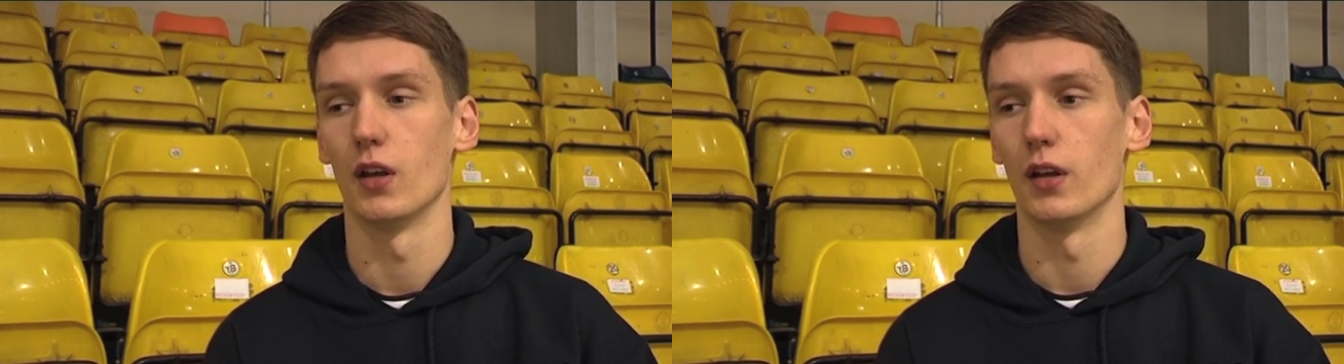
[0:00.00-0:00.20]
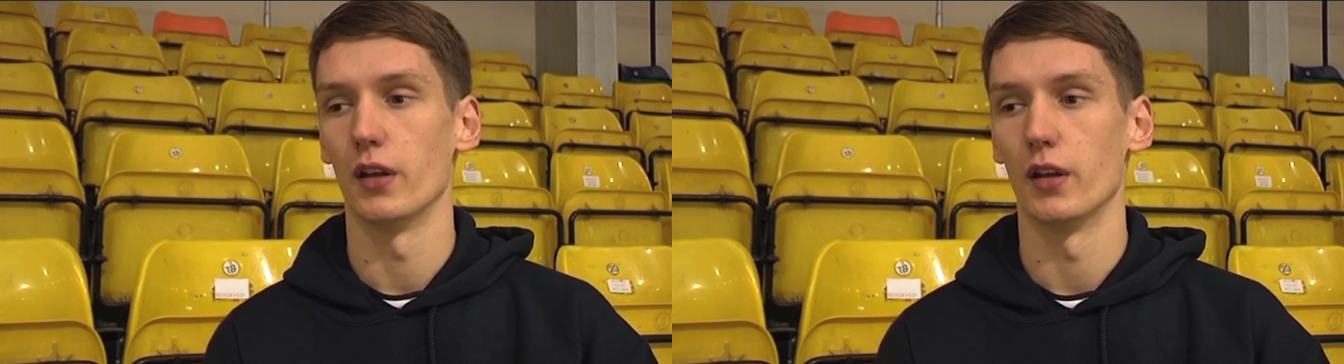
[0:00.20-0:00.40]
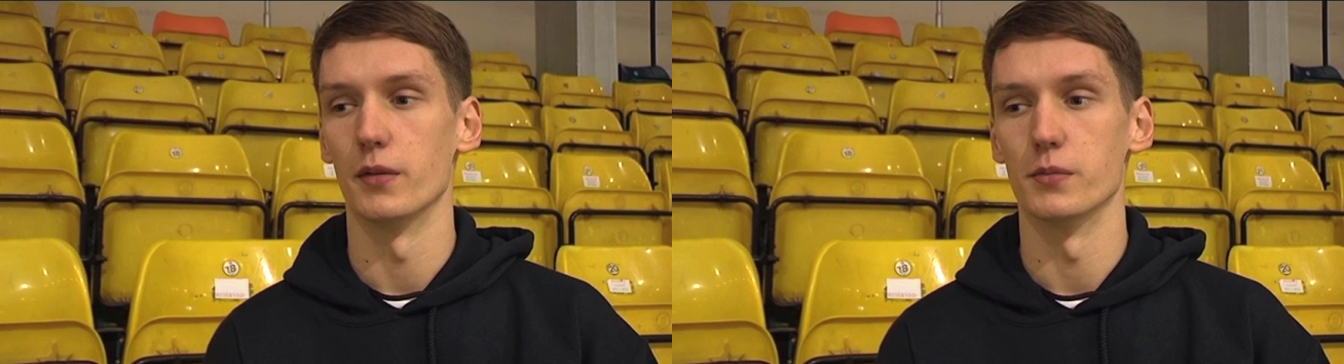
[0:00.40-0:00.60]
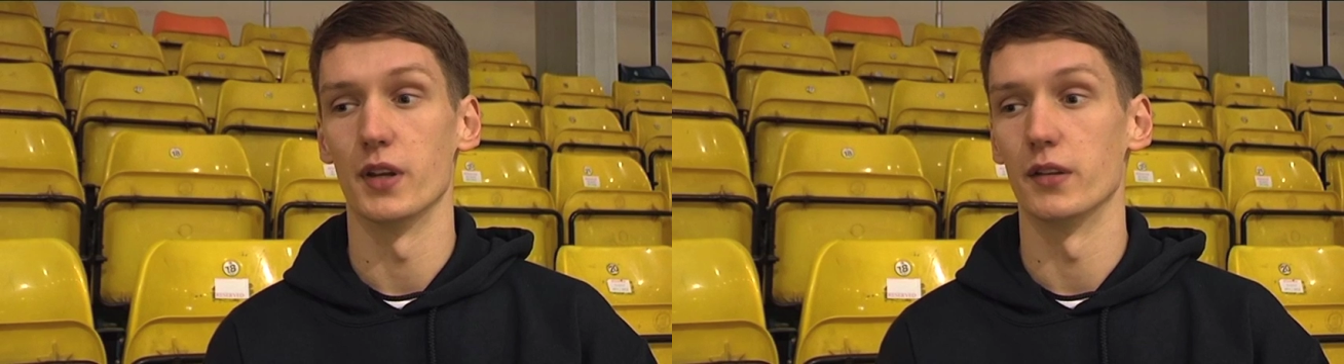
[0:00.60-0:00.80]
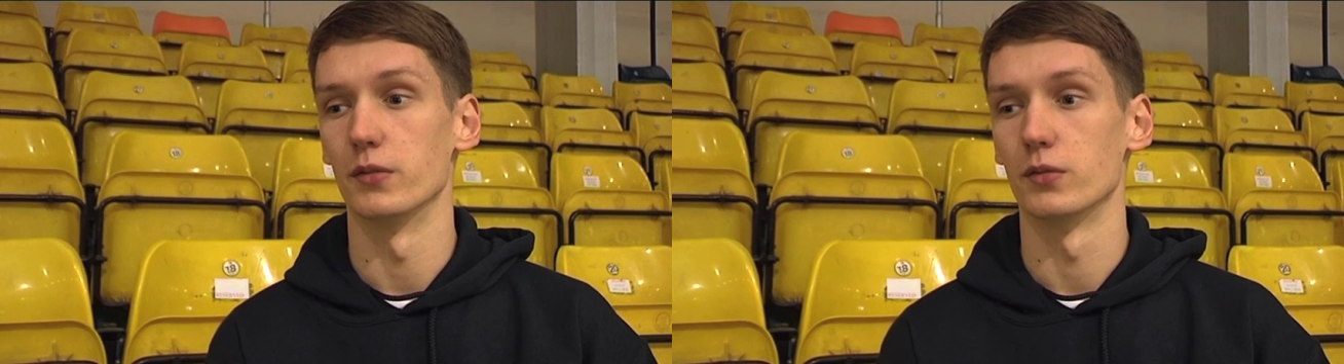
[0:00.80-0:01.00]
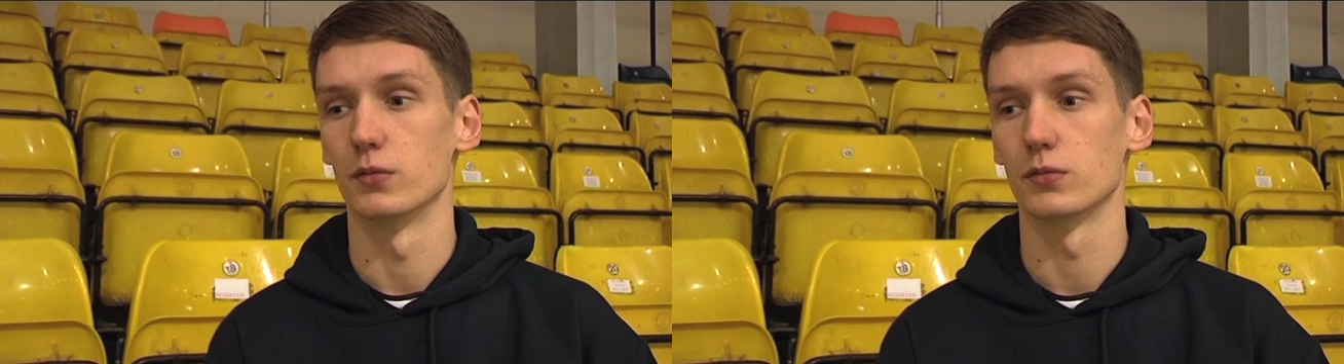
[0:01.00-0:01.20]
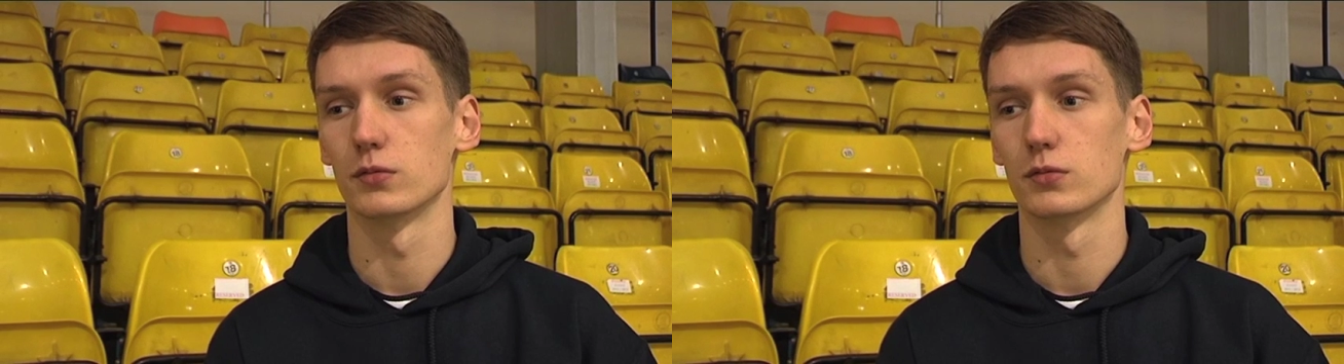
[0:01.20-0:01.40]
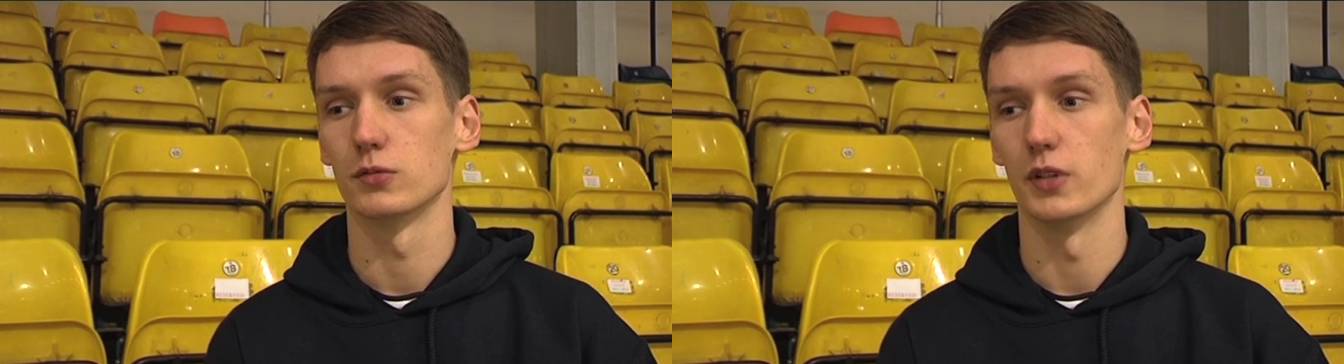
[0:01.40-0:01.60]
and then
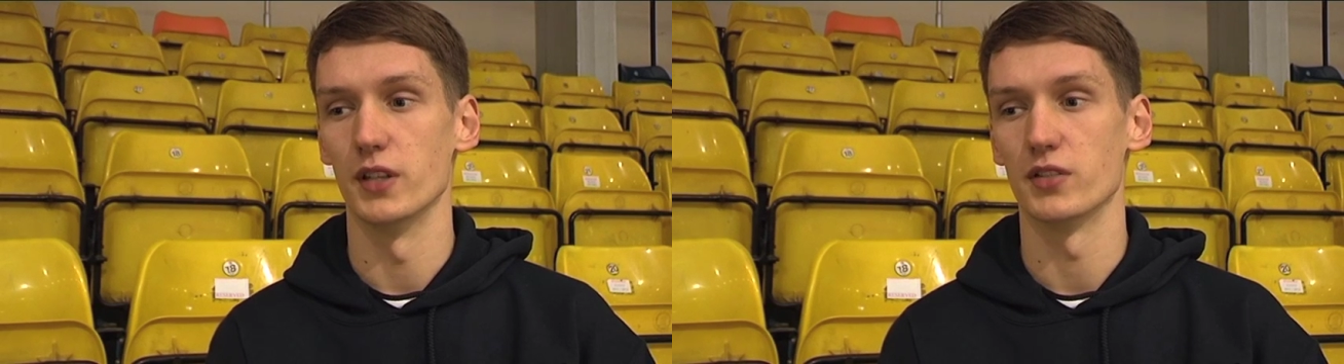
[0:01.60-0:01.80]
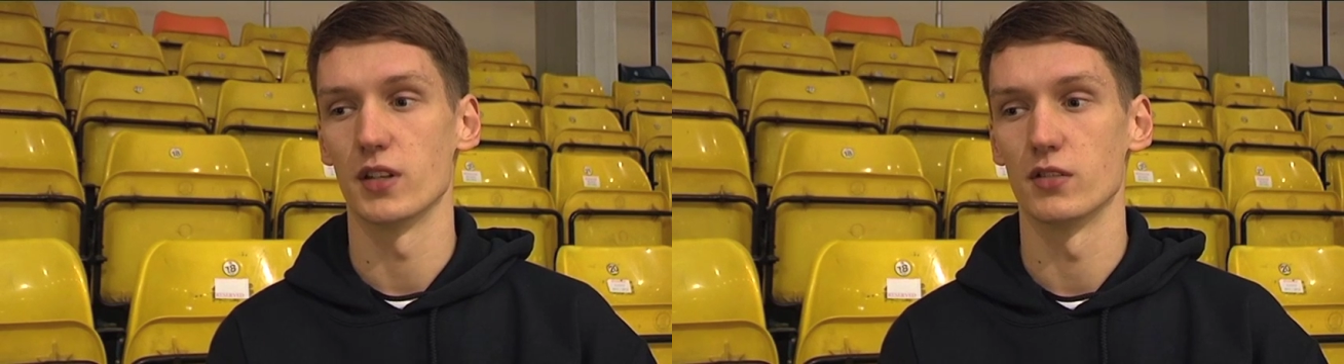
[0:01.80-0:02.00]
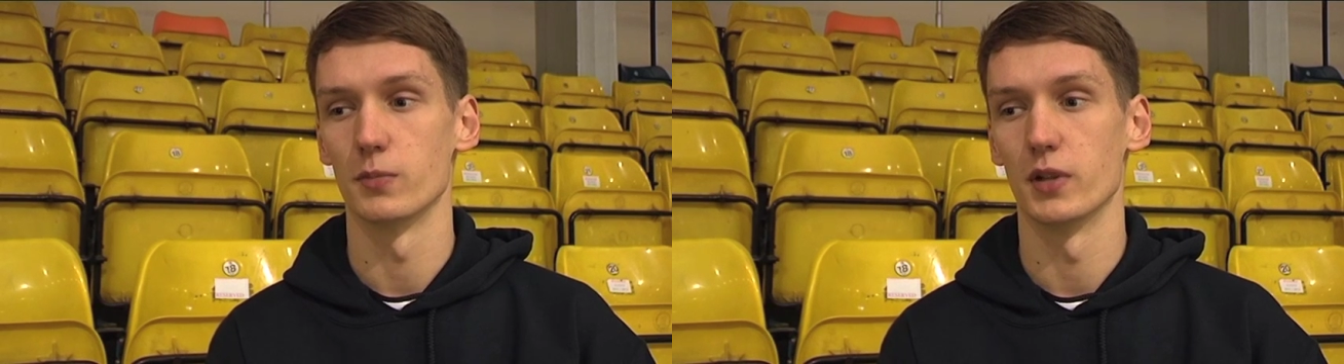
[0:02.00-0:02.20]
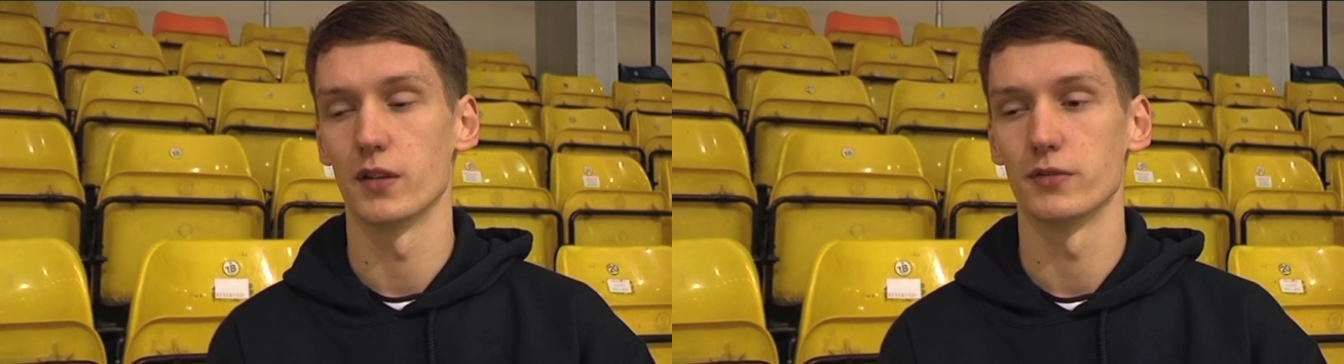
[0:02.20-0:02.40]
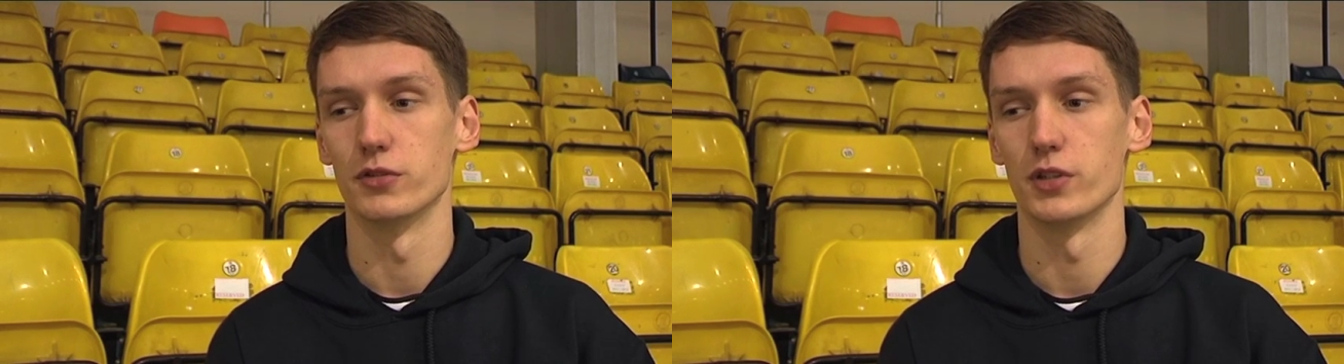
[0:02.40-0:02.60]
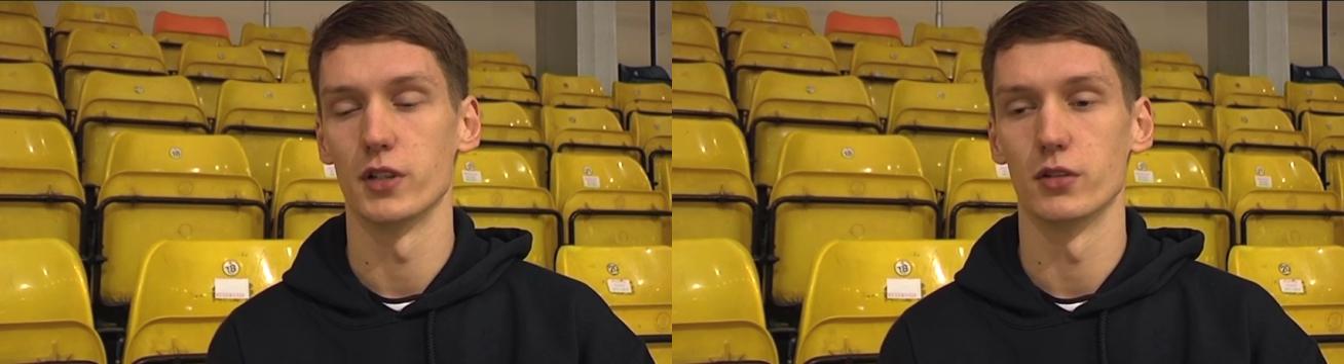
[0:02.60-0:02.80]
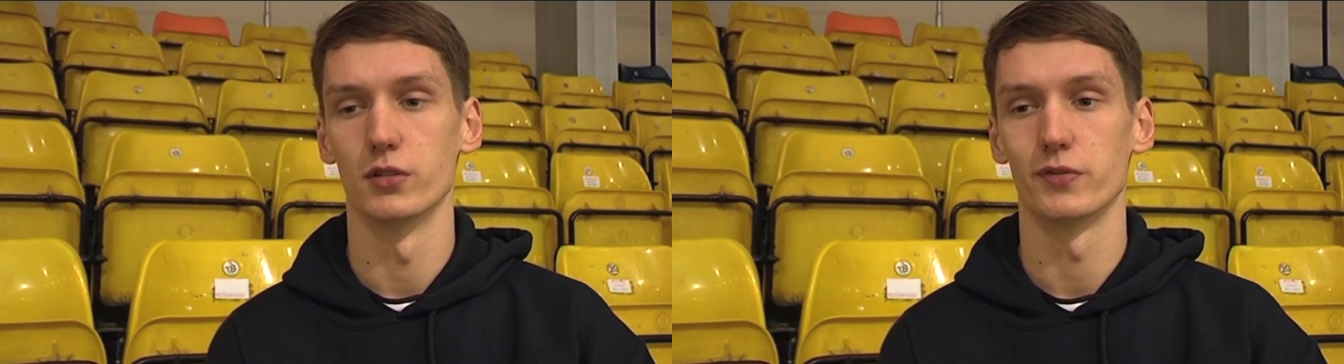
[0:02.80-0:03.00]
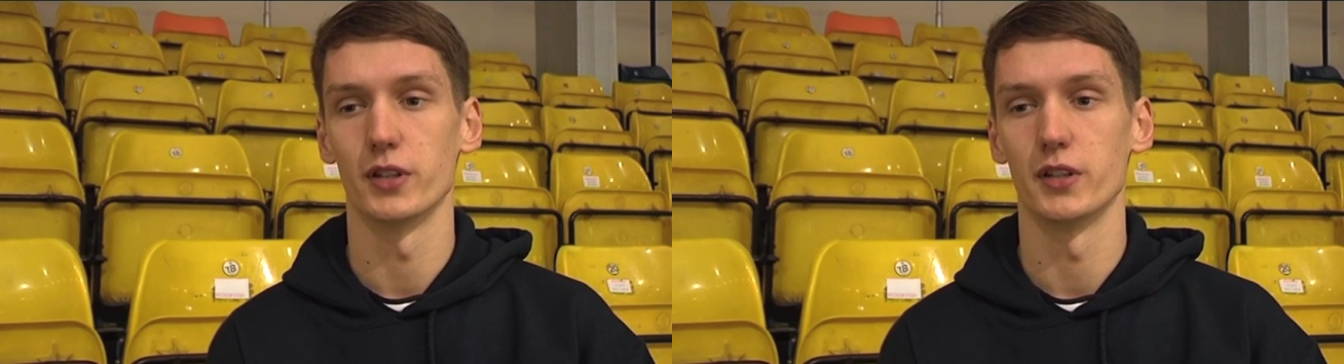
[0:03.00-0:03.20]
eat sensibly after training on
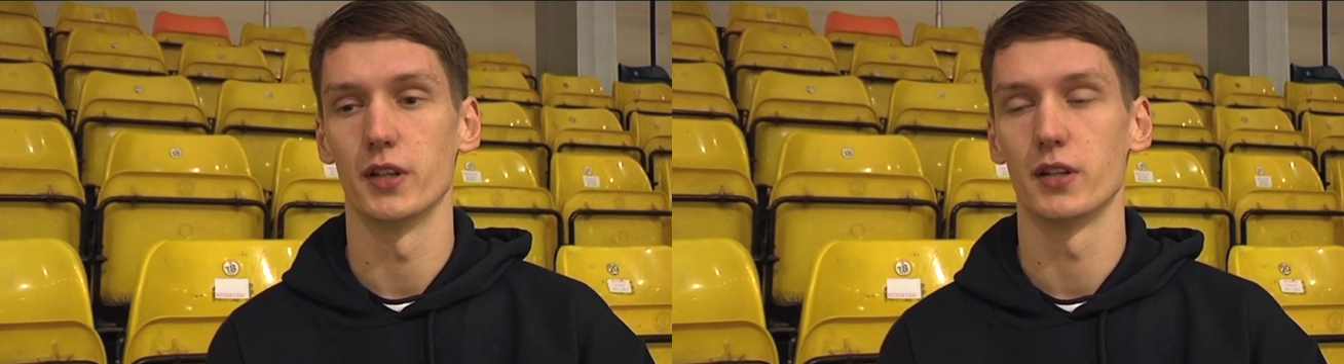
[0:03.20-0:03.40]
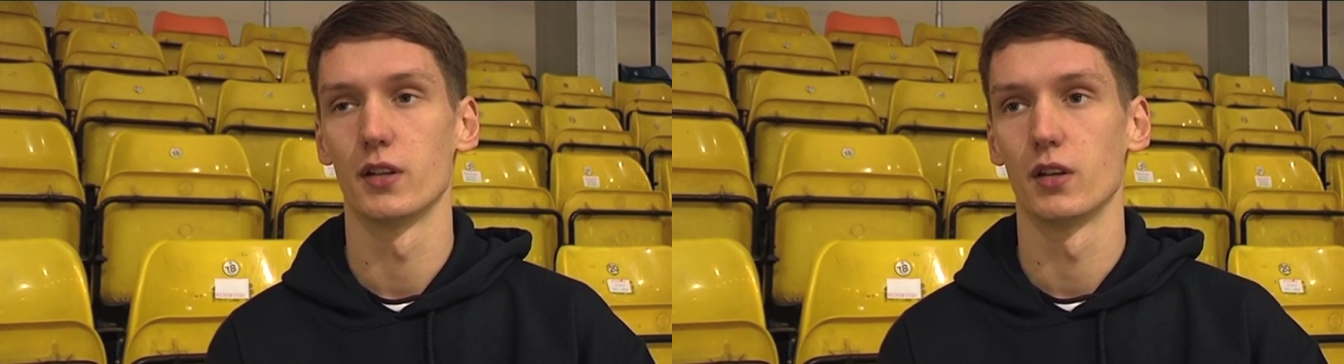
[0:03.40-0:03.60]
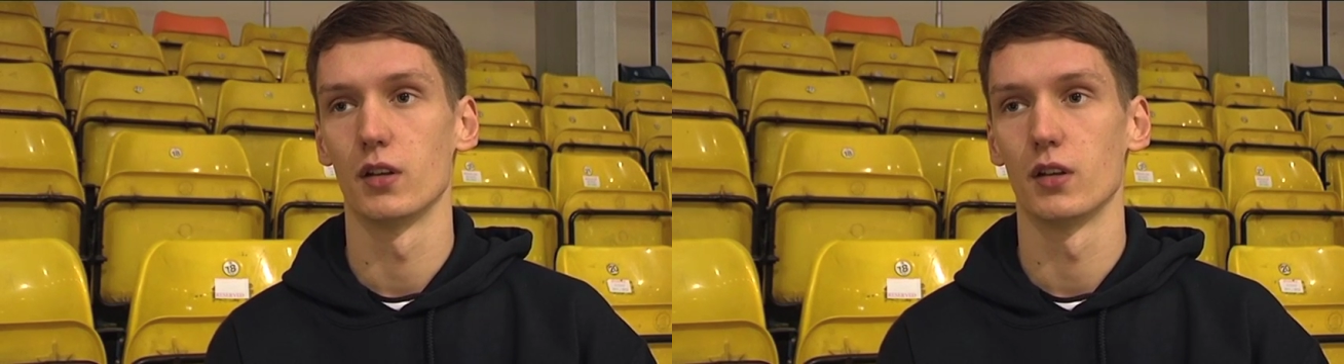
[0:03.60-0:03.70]
the Friday,